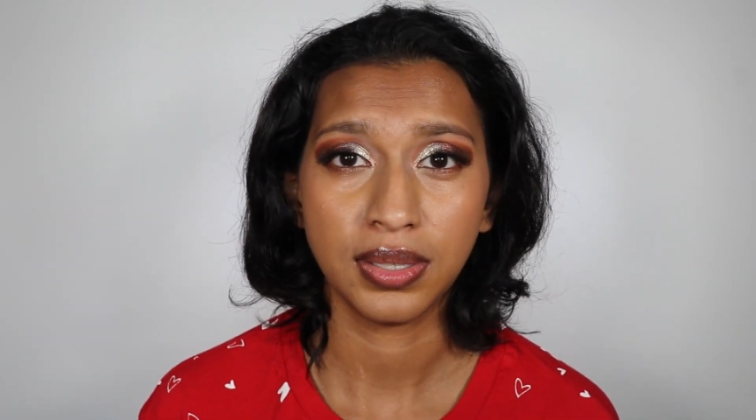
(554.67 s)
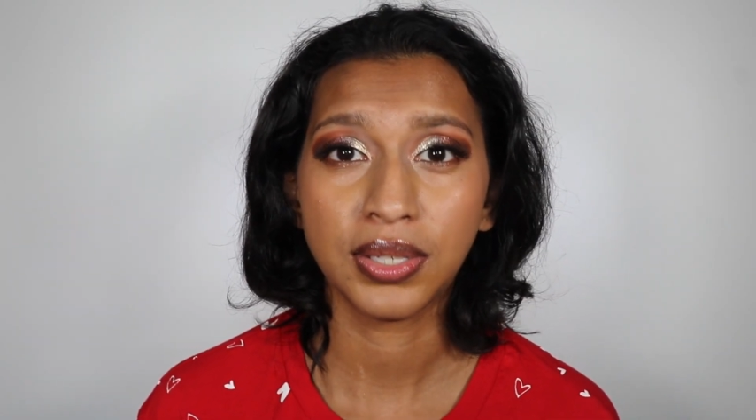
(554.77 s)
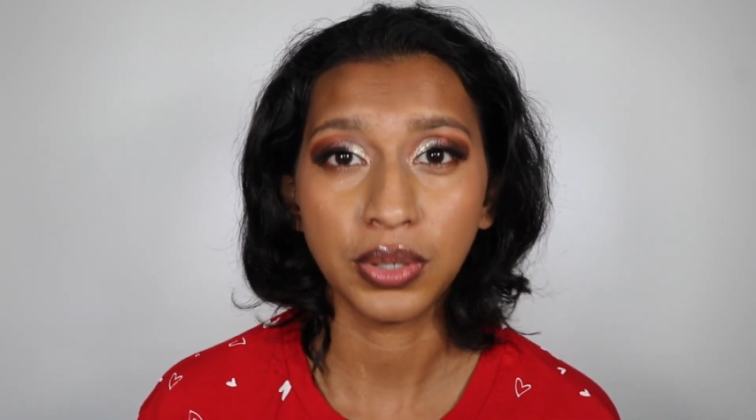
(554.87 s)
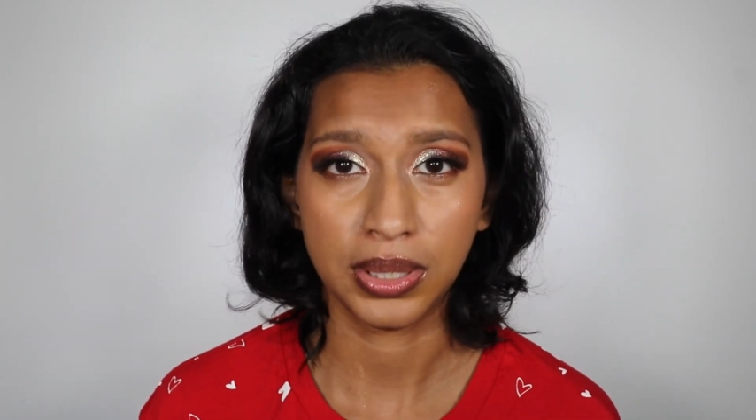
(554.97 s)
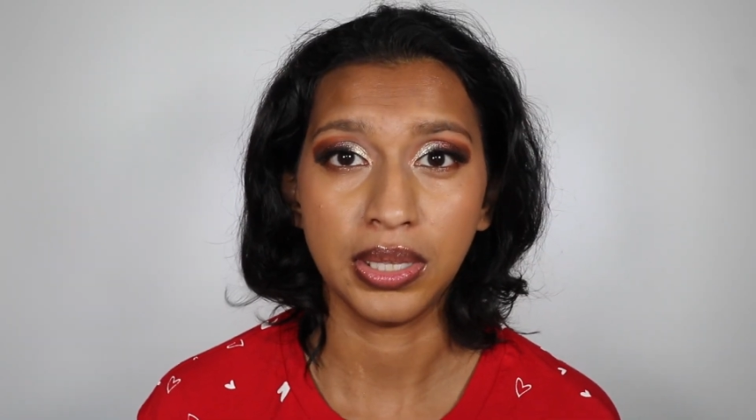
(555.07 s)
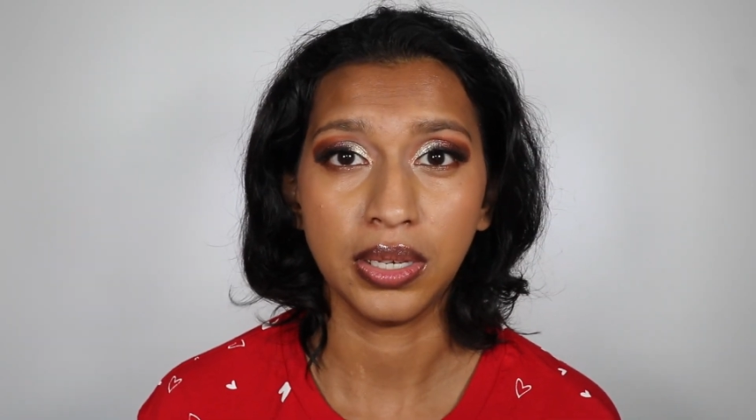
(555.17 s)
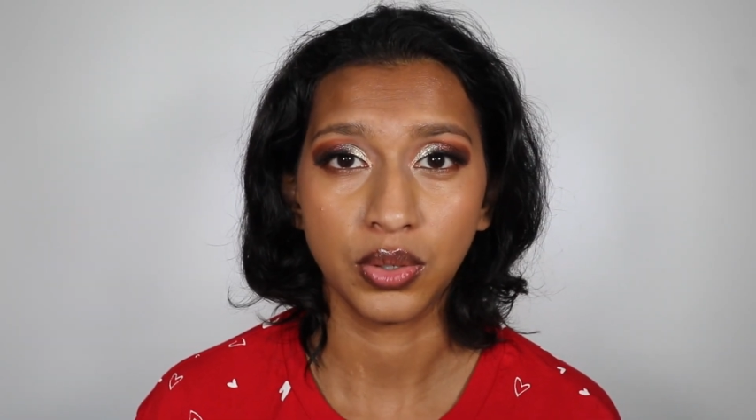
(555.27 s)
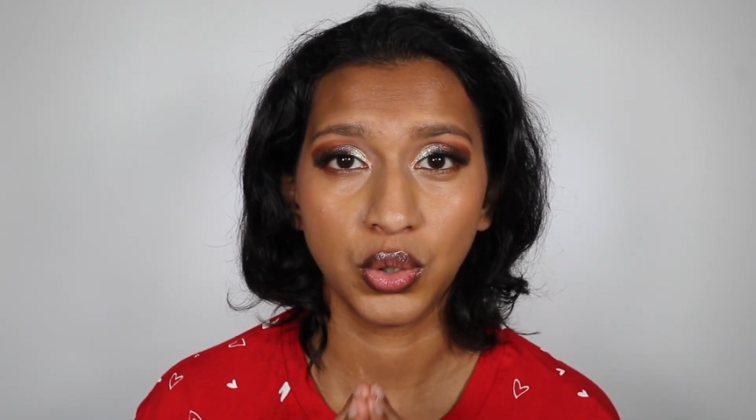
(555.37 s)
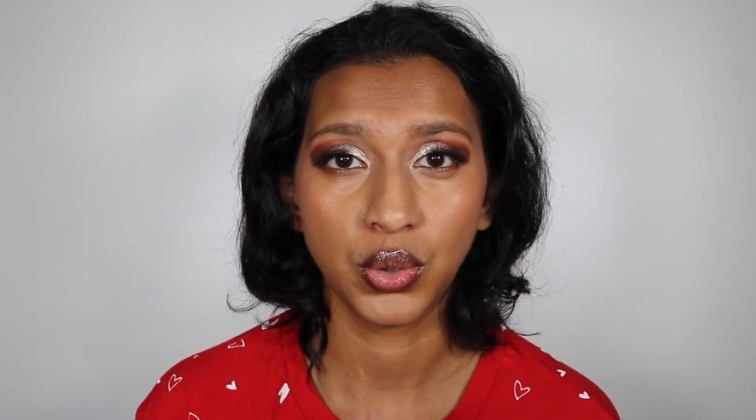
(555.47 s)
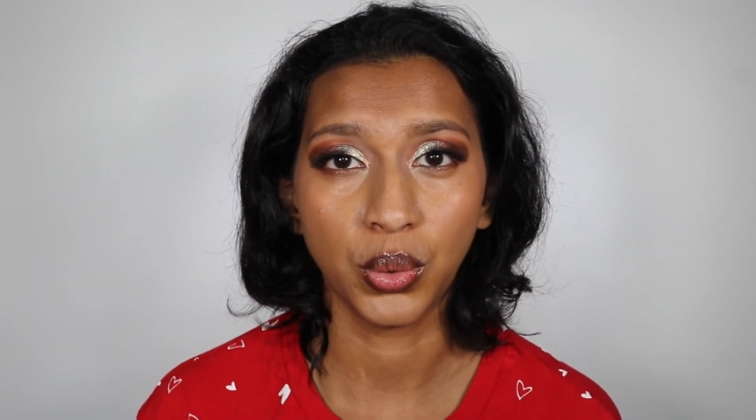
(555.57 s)
Seriously, they are
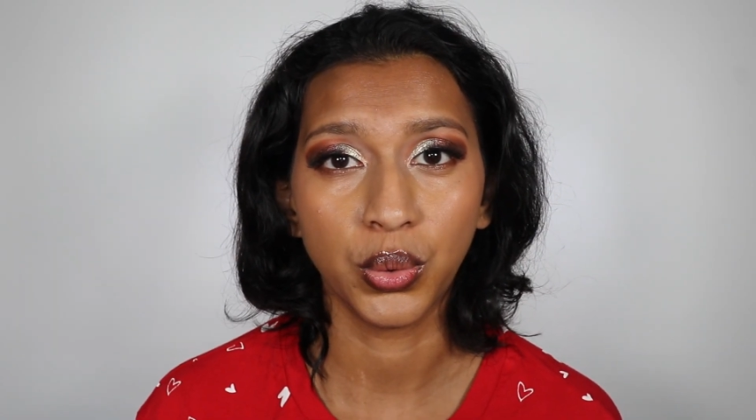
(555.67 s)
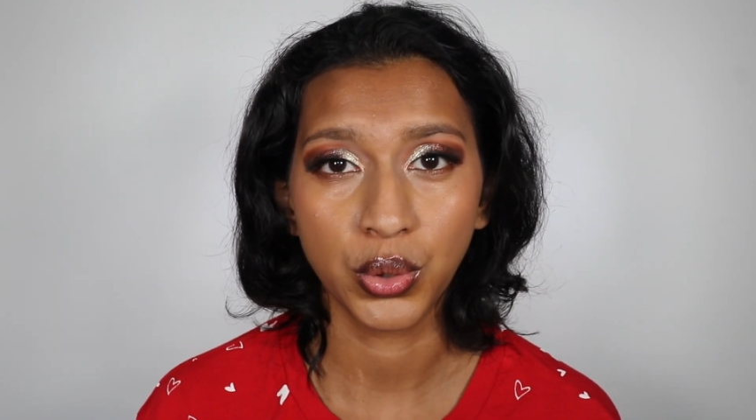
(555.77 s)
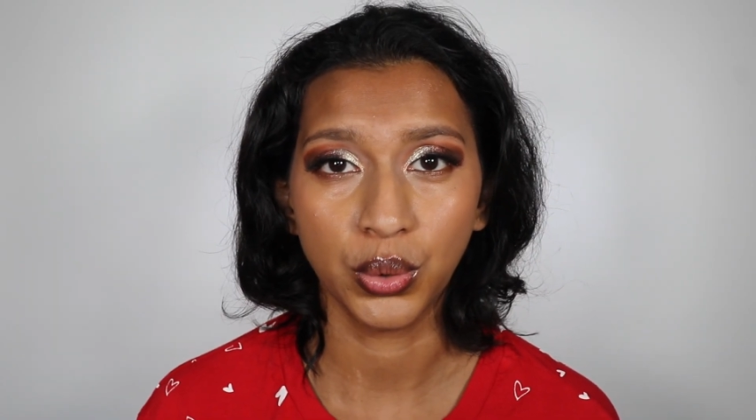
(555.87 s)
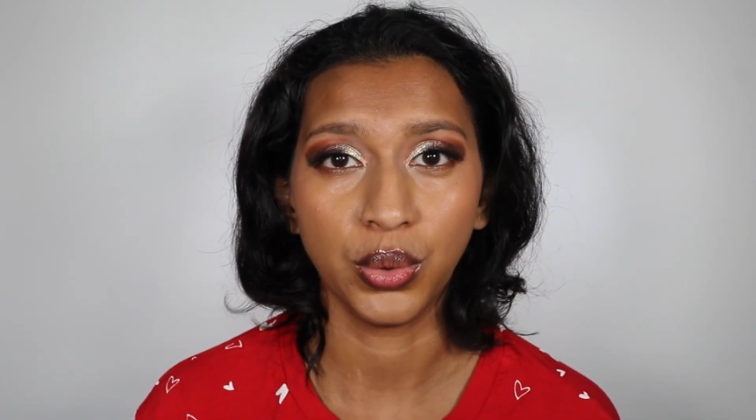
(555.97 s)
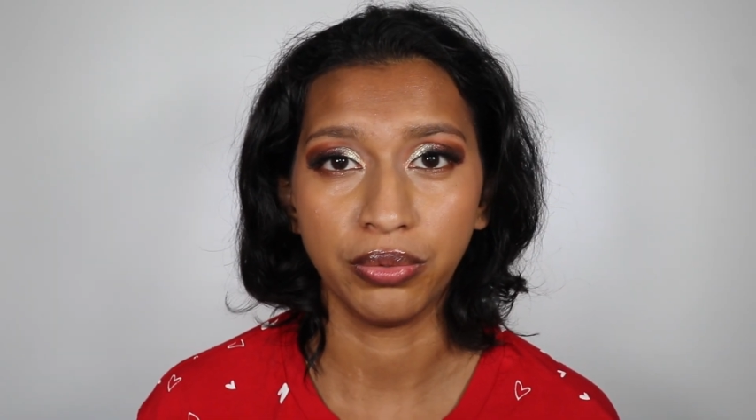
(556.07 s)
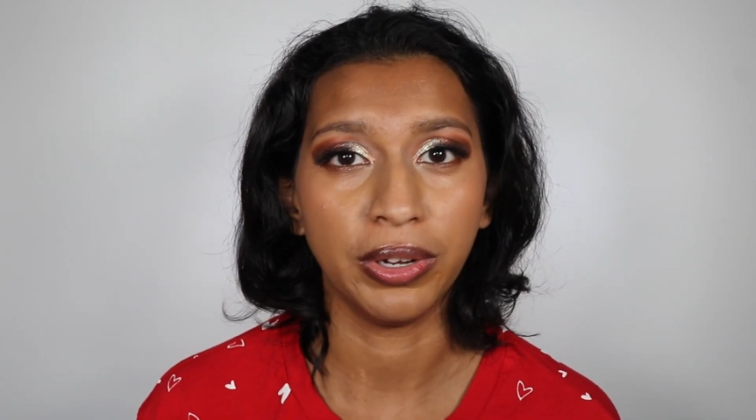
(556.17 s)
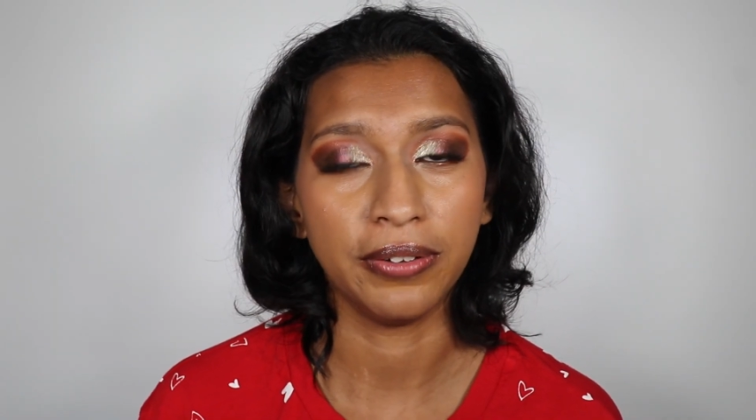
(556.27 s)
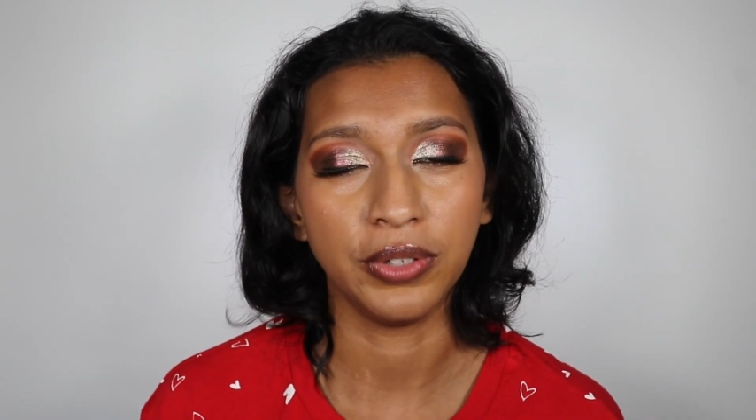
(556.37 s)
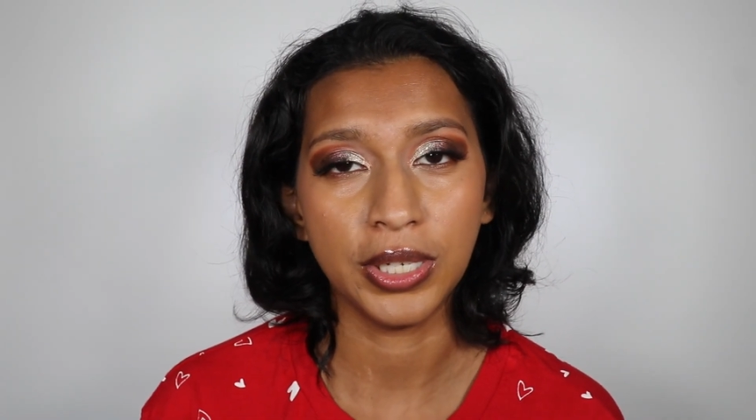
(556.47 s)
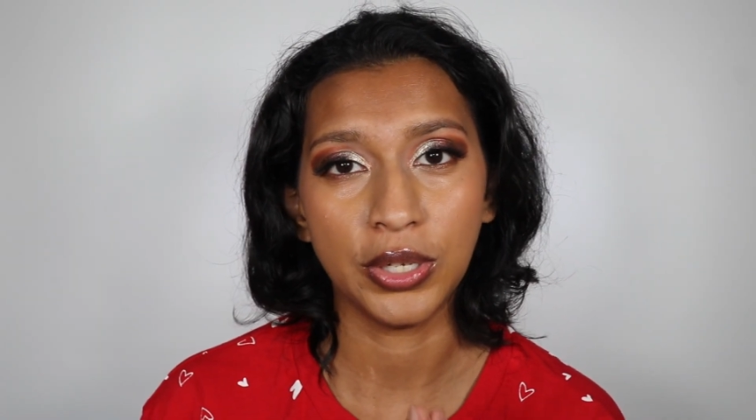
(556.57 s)
so good for everyday